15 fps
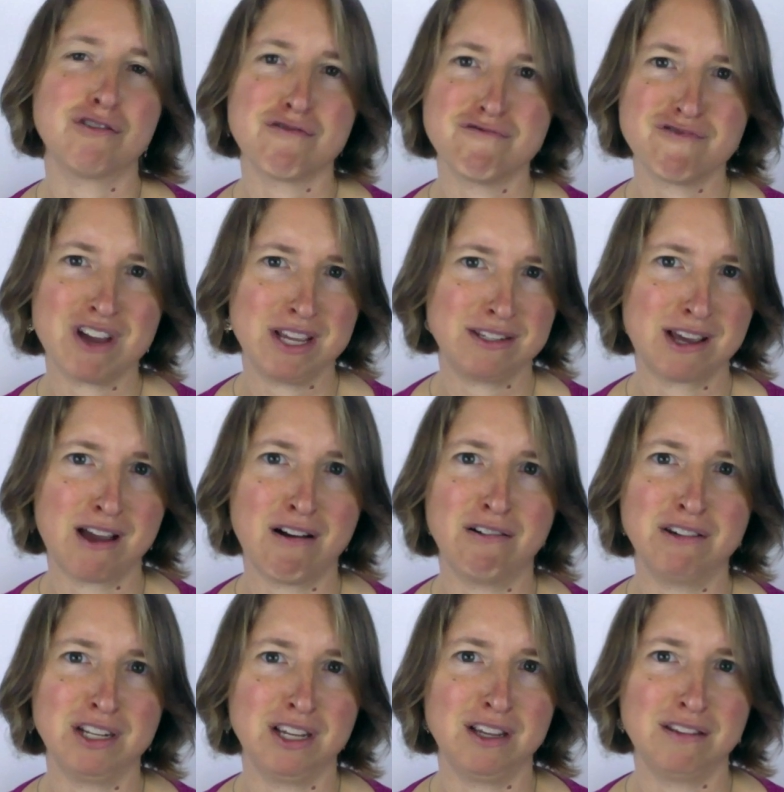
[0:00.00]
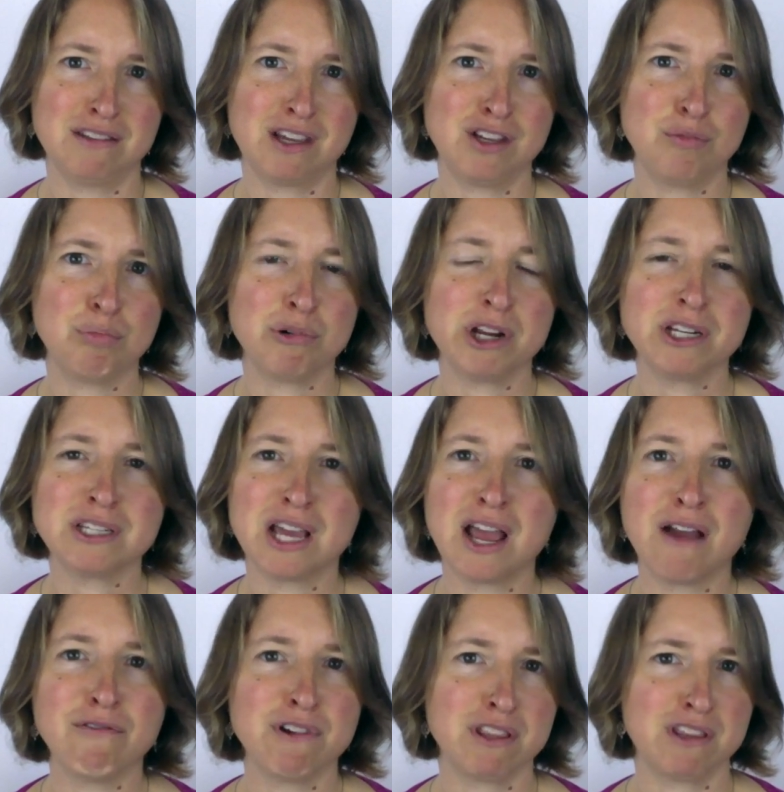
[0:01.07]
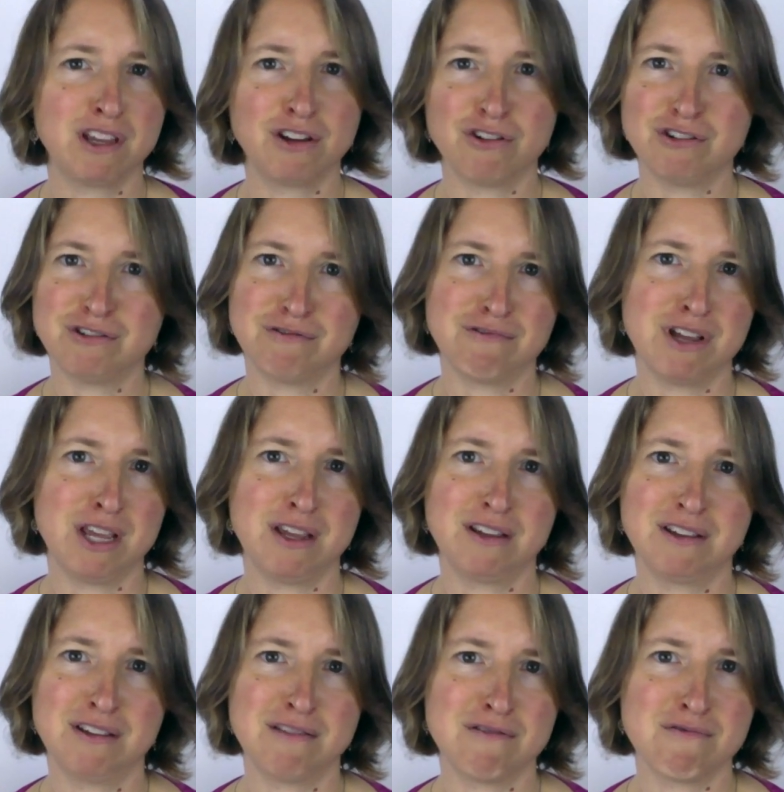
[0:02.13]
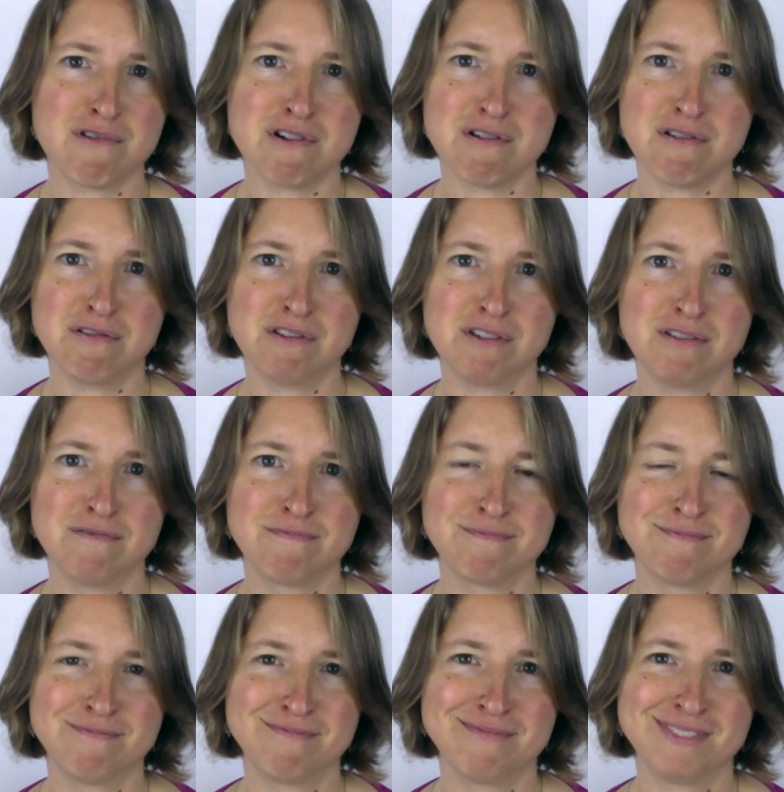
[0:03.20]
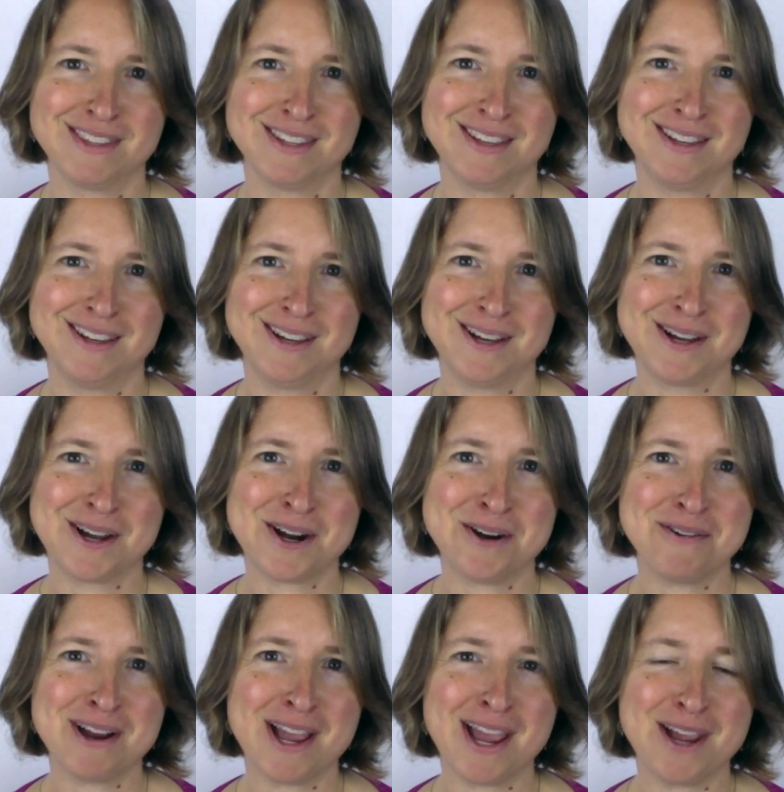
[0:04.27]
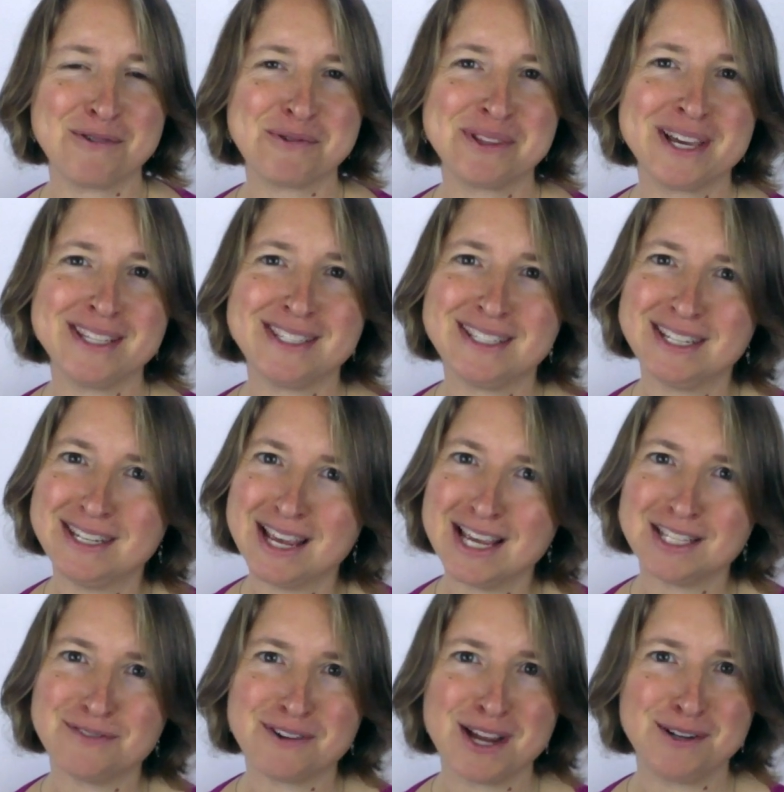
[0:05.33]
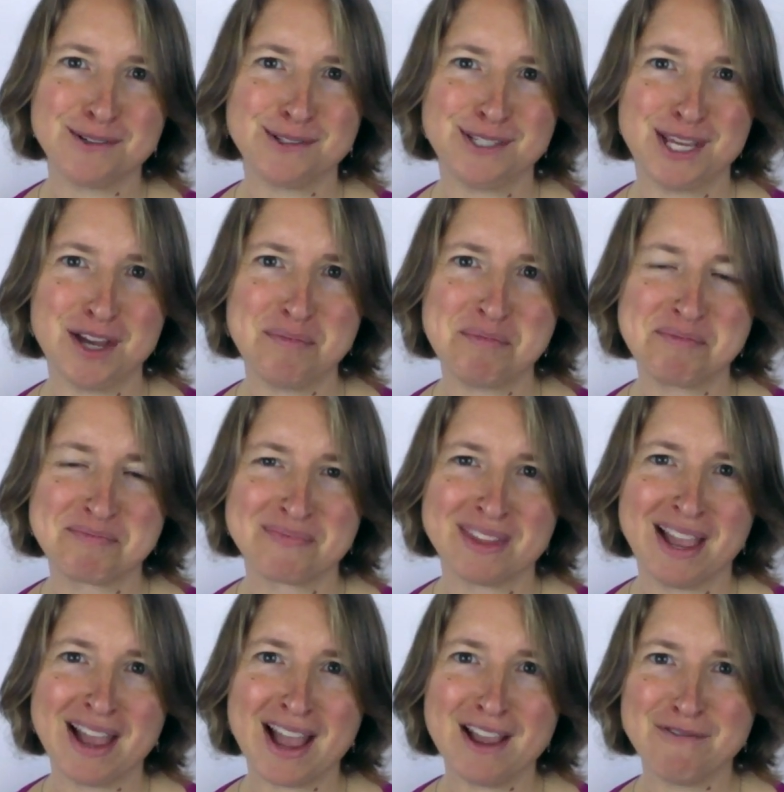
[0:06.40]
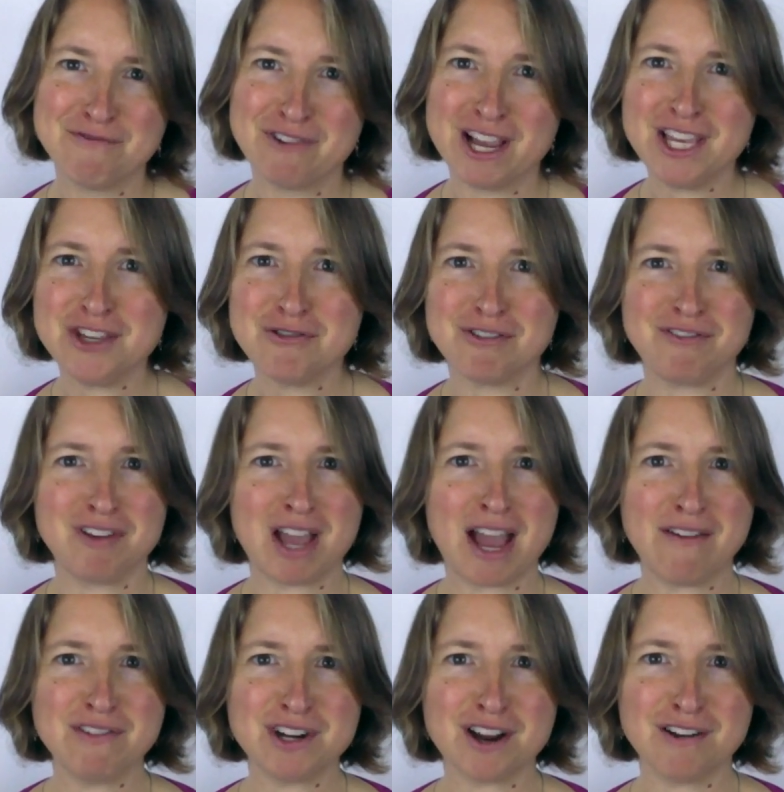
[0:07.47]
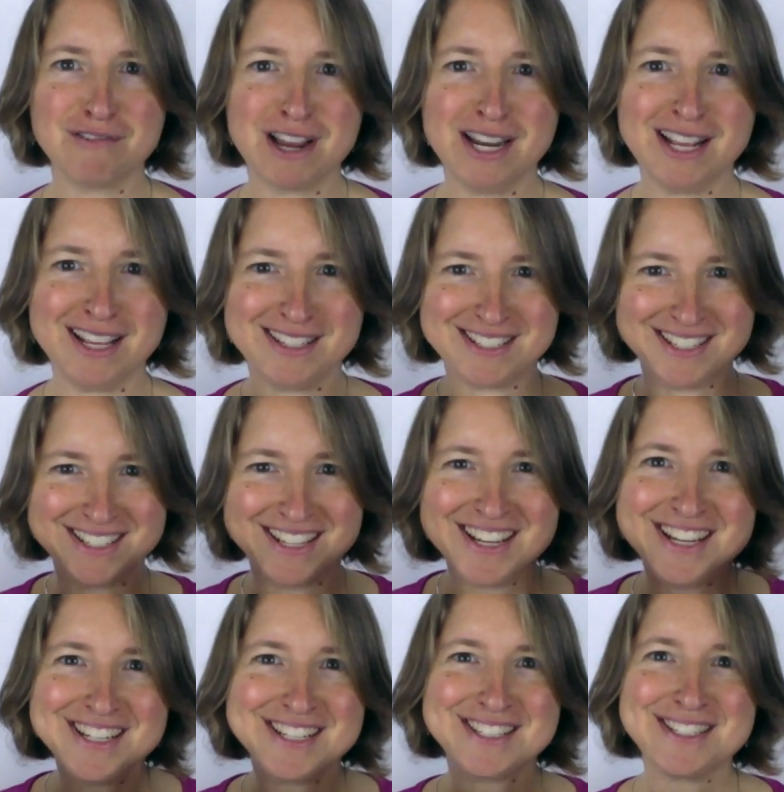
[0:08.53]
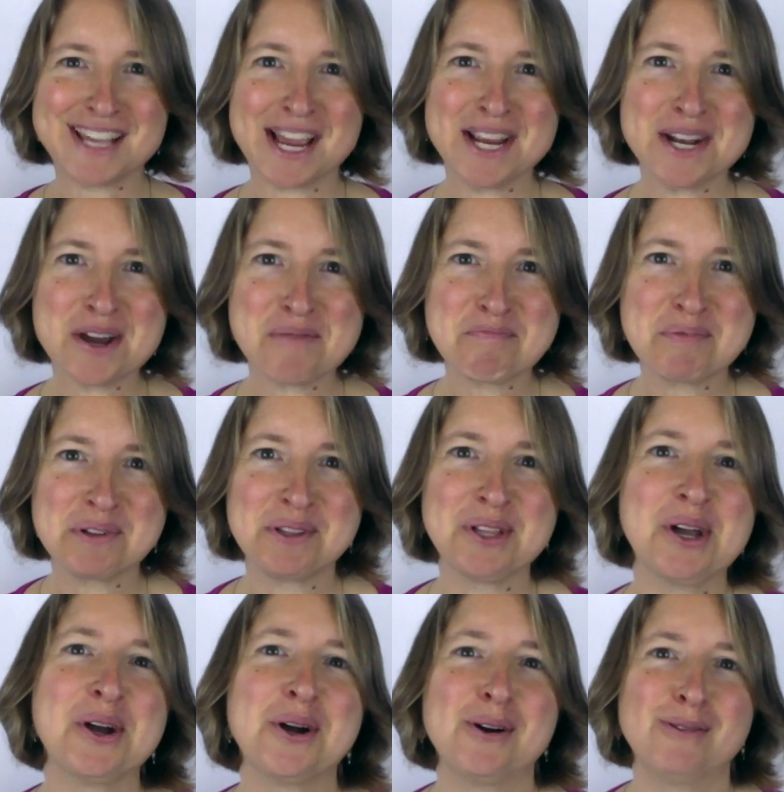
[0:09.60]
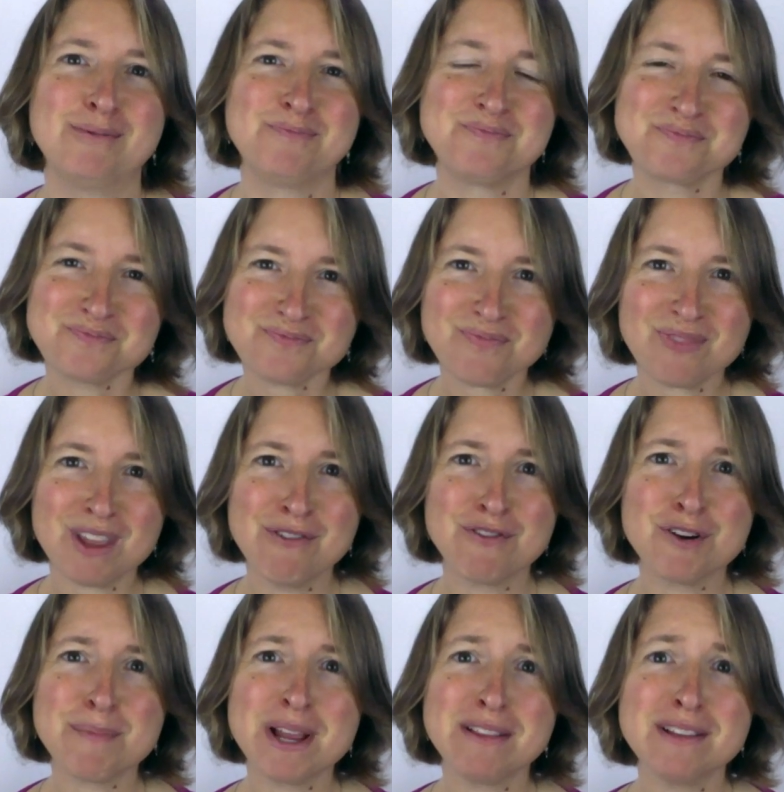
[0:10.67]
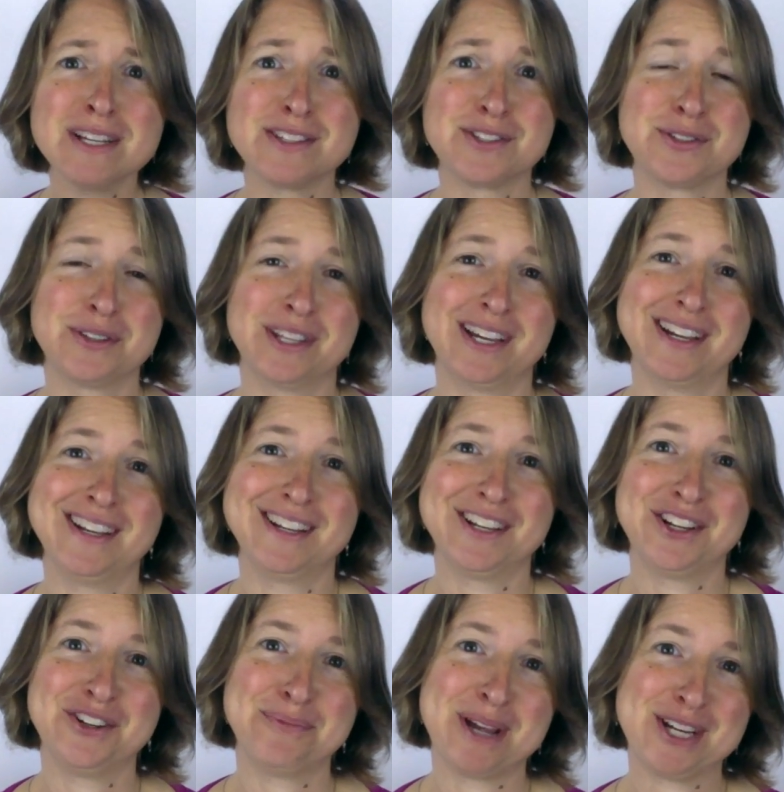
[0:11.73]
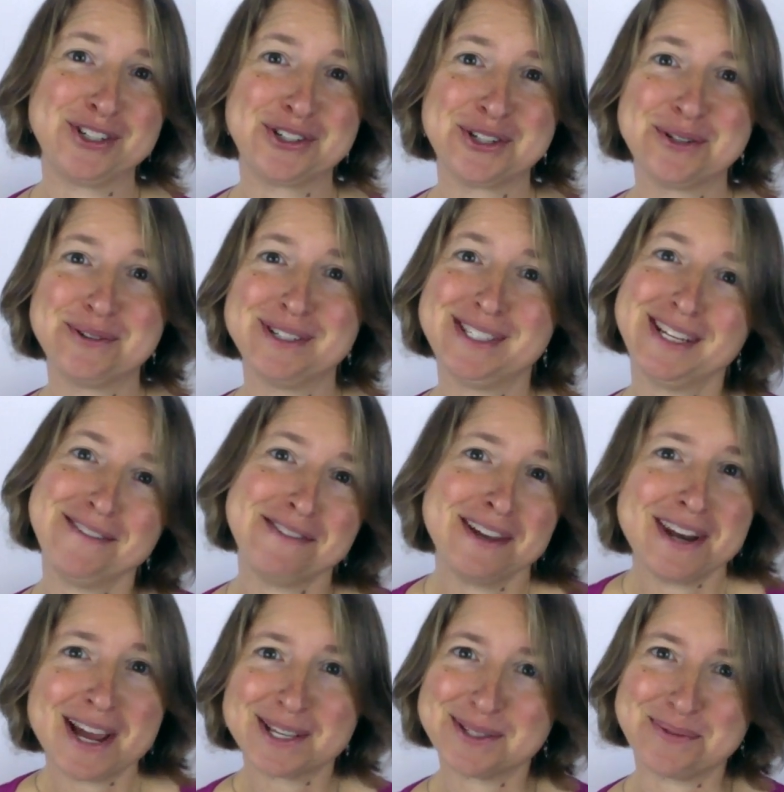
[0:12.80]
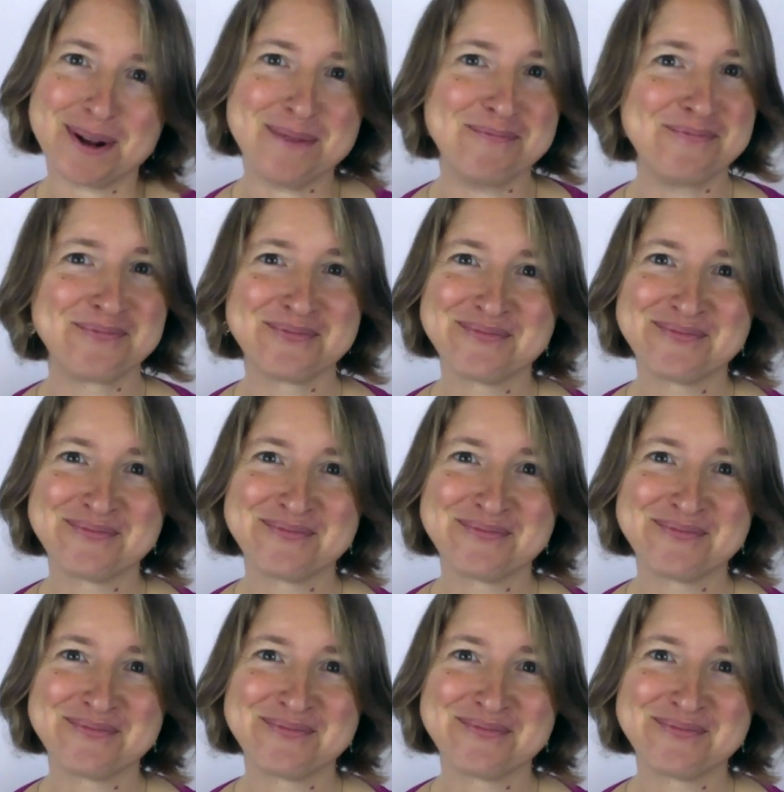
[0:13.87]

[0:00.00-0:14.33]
own vitality that you bring to everything you're doing in the world. All right, well, that's today's vital tip. I invite you, if you haven't already, to sign up below for my list so that you make sure to receive the next one.